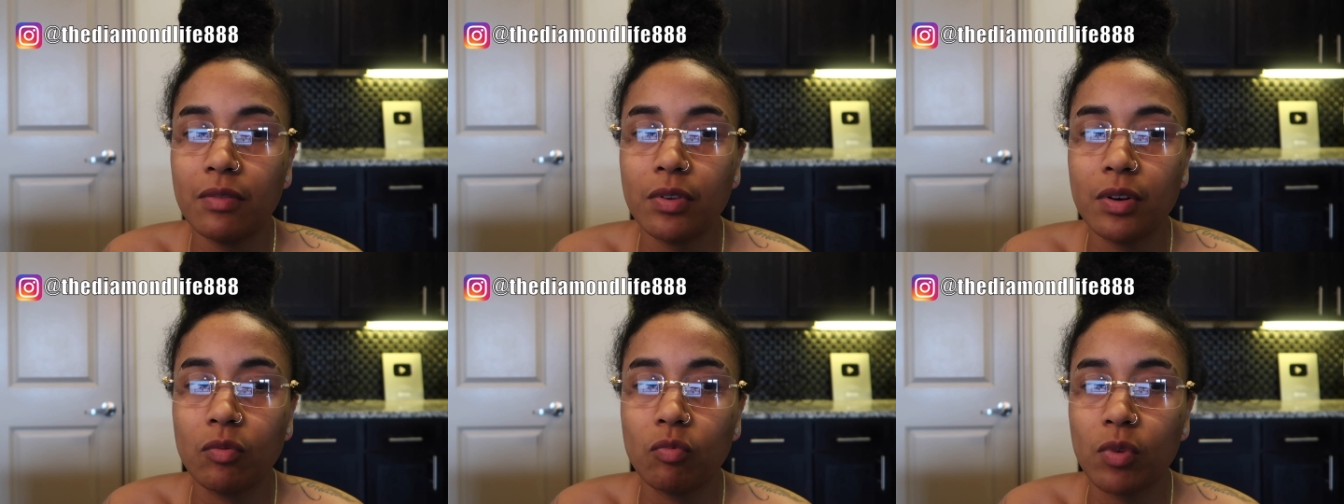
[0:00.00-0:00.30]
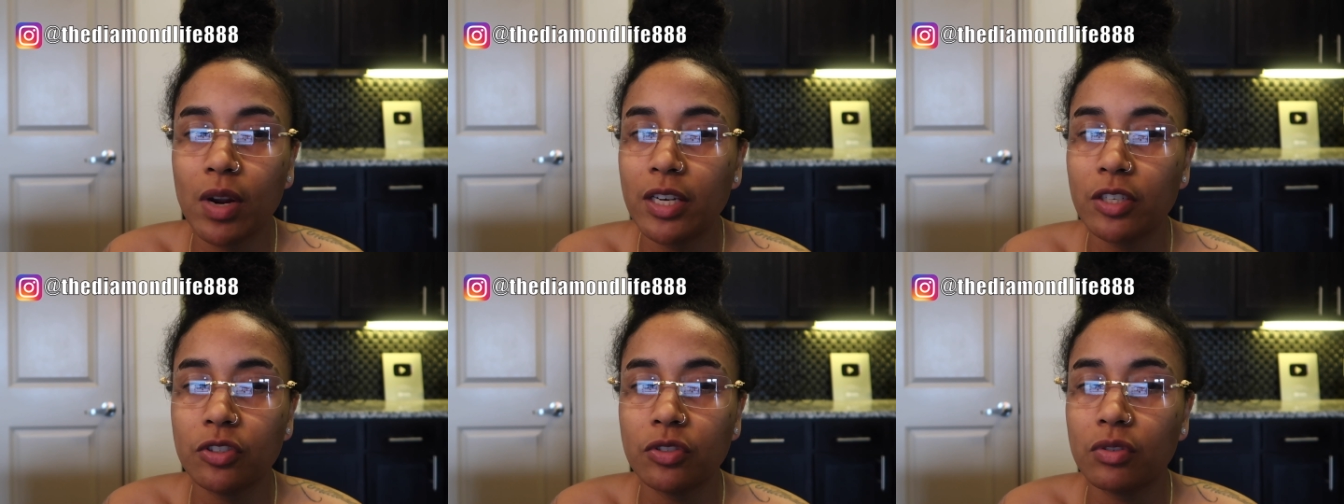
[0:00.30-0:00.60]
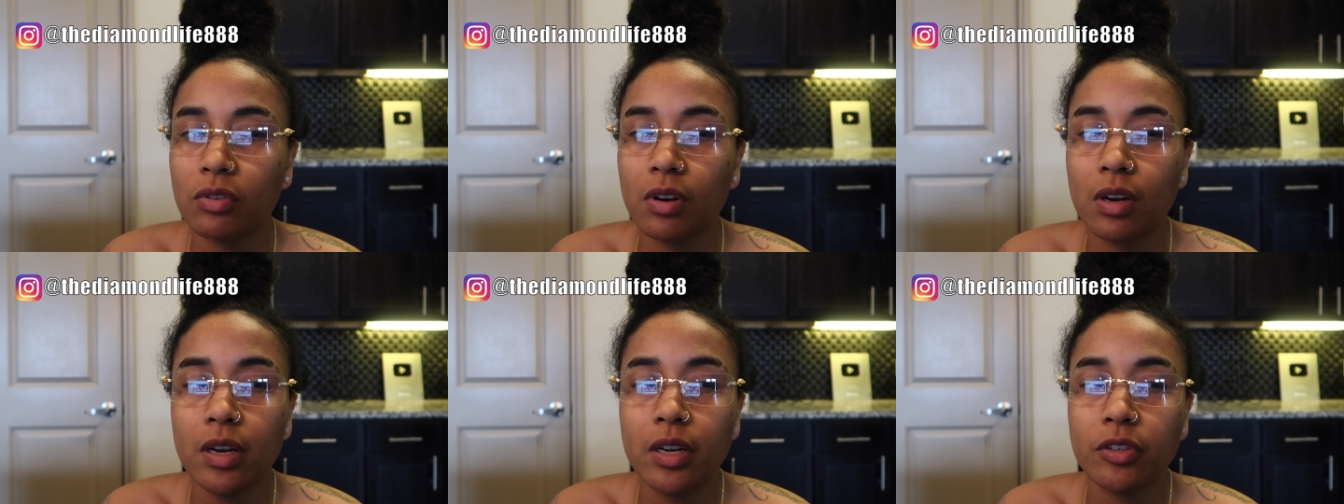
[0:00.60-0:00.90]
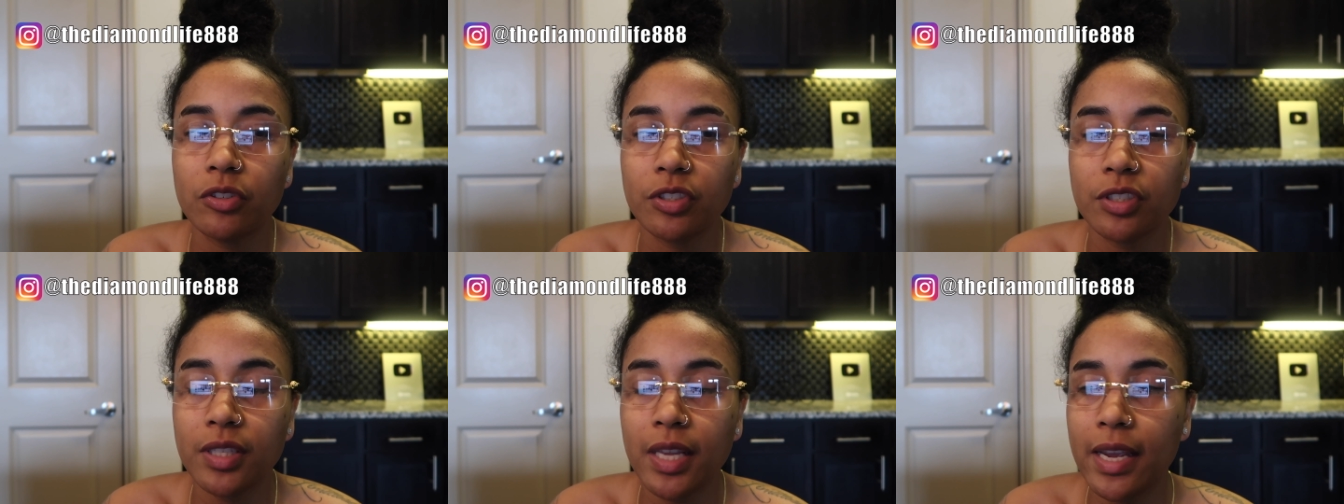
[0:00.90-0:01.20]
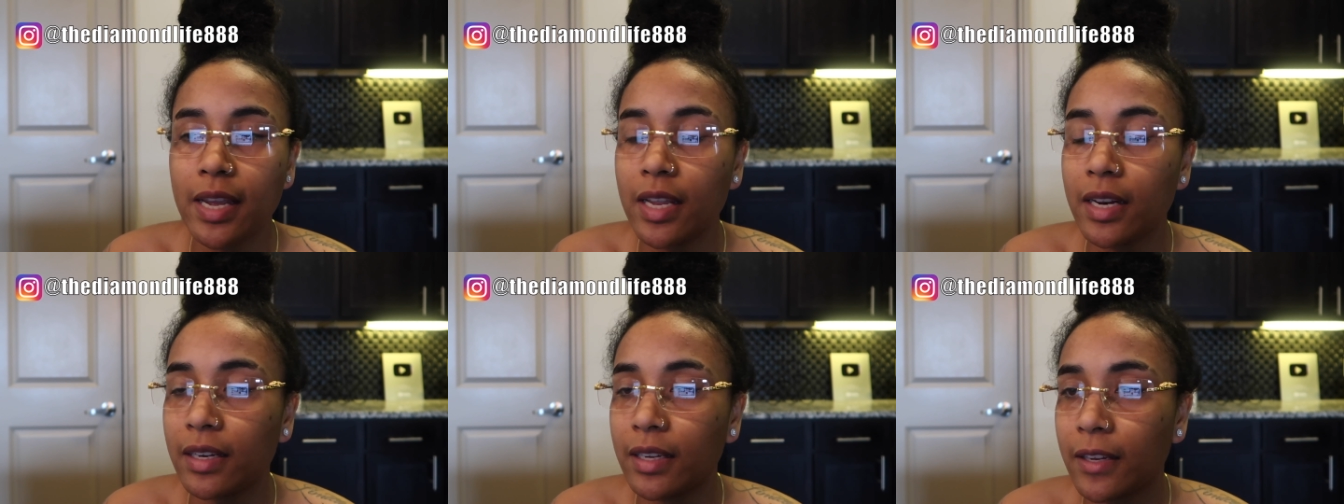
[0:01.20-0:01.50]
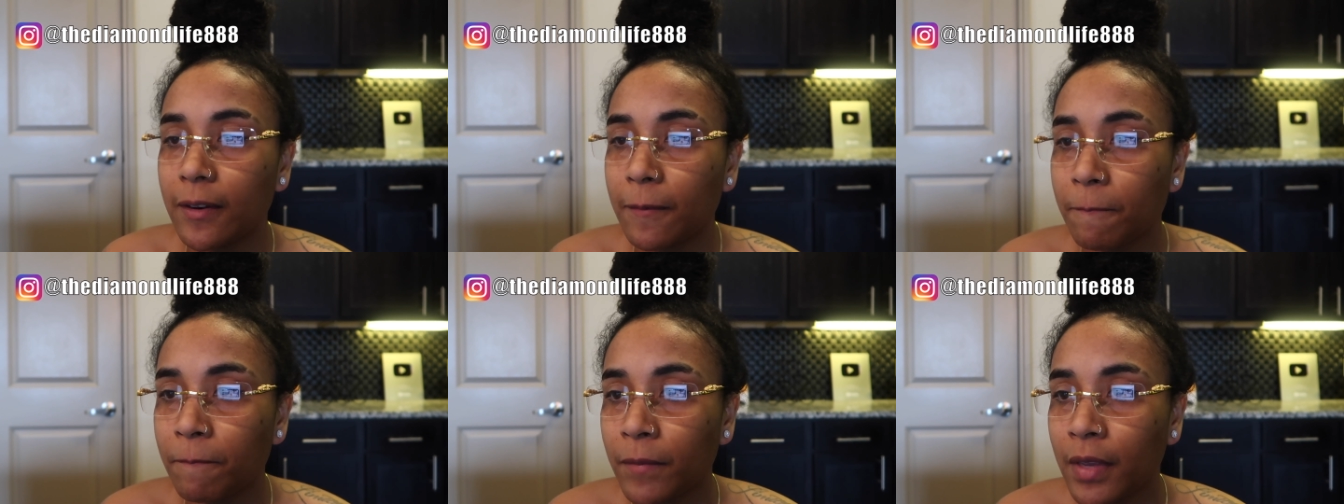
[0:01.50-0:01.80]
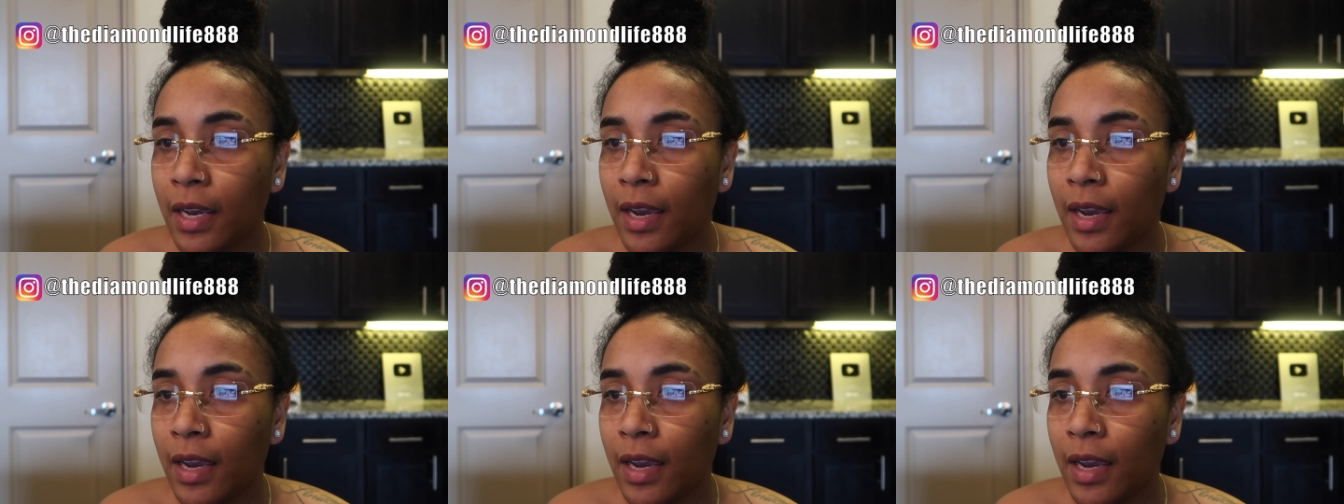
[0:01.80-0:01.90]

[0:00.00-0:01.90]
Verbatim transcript: even register or understand it.